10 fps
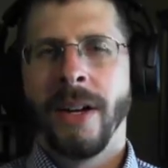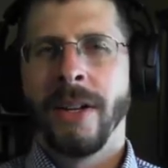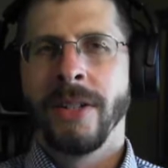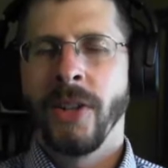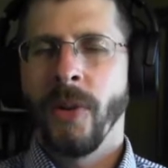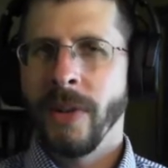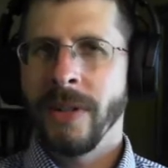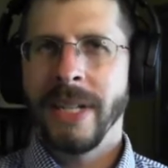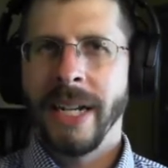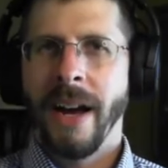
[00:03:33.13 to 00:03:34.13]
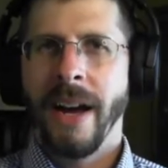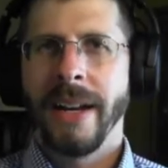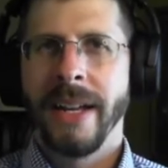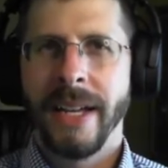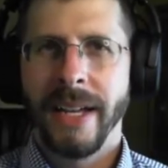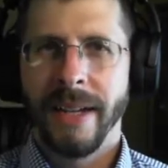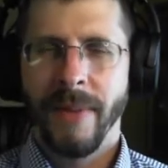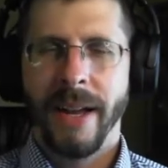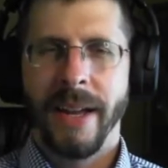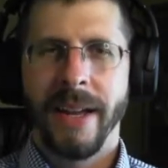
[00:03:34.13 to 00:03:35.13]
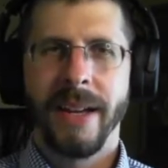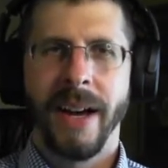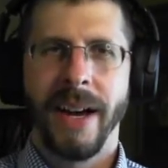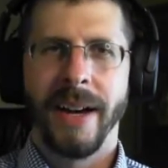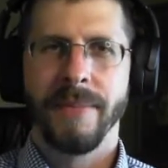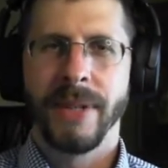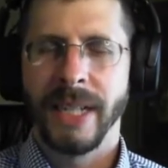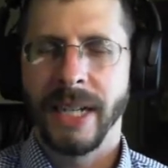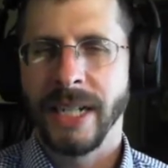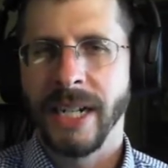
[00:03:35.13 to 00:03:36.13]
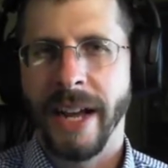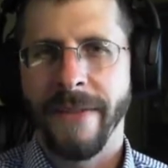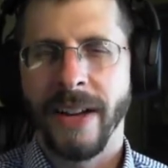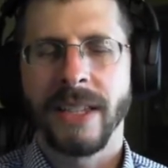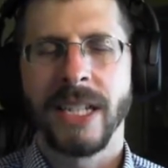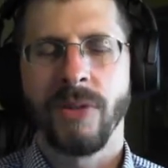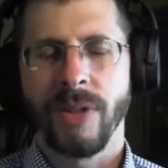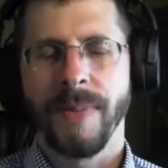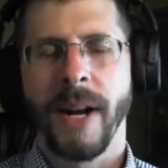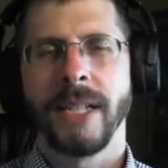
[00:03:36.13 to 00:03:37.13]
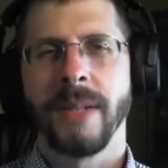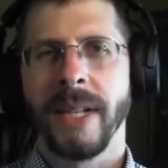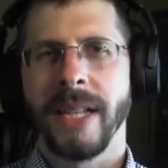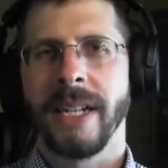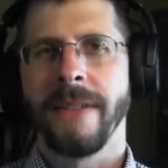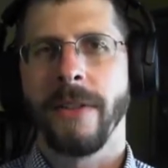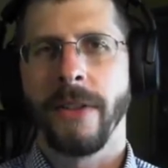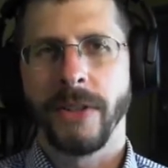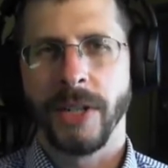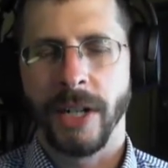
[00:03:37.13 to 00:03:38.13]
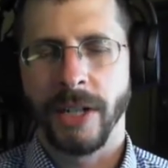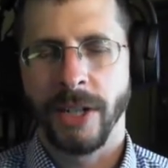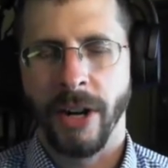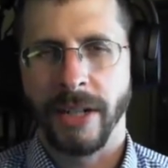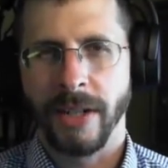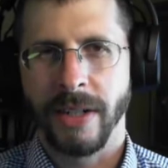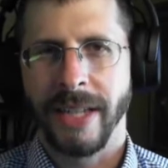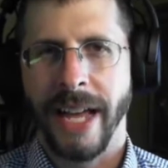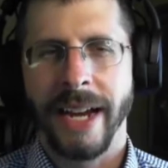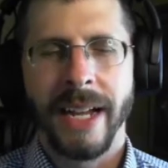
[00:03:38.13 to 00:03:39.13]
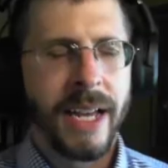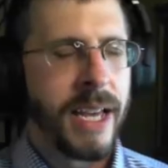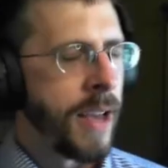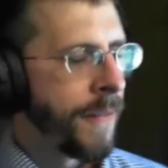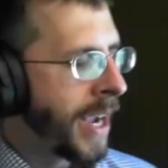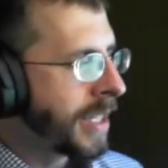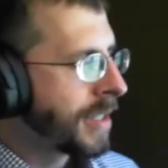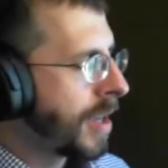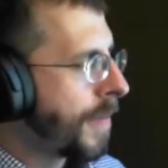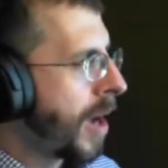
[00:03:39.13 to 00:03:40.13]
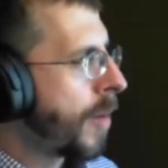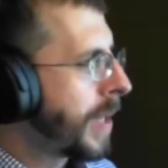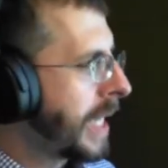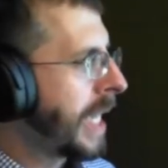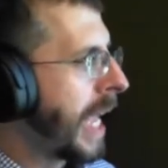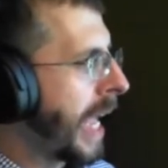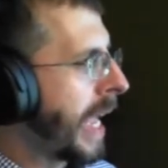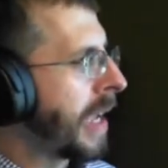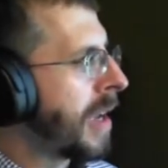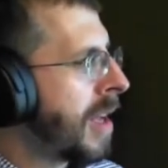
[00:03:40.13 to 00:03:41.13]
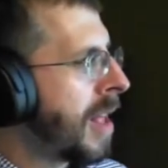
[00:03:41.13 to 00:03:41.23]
So early on in my position, I felt this responsibility for those church treasures that if I could somehow be a